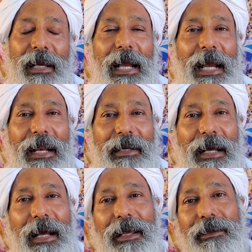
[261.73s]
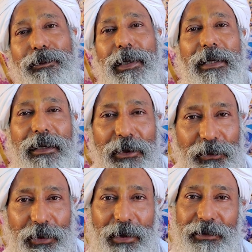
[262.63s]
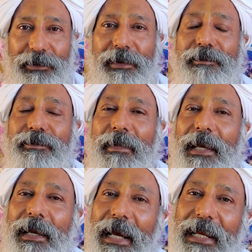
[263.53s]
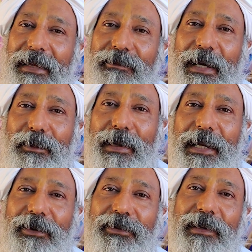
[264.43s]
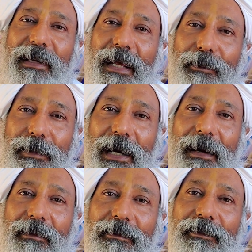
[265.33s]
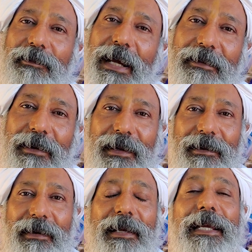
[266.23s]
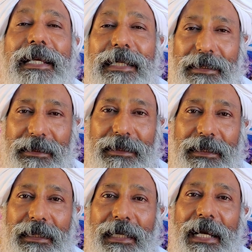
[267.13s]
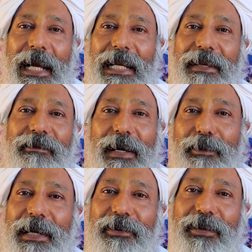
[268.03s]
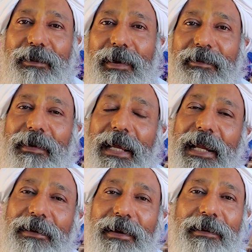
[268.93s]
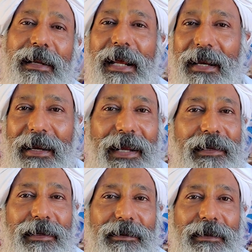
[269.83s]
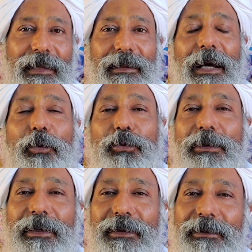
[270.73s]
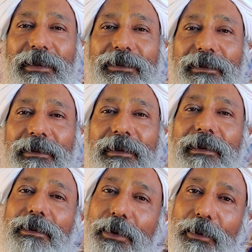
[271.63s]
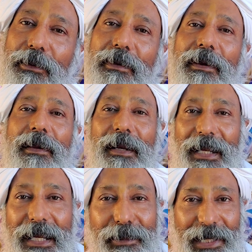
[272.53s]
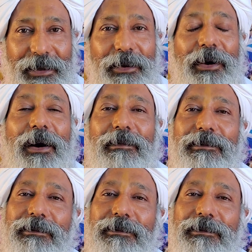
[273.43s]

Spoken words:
And as per kinesiology, any vibration above 500 heals, any vibration above 800 enlightens, and 1000 is the known limit of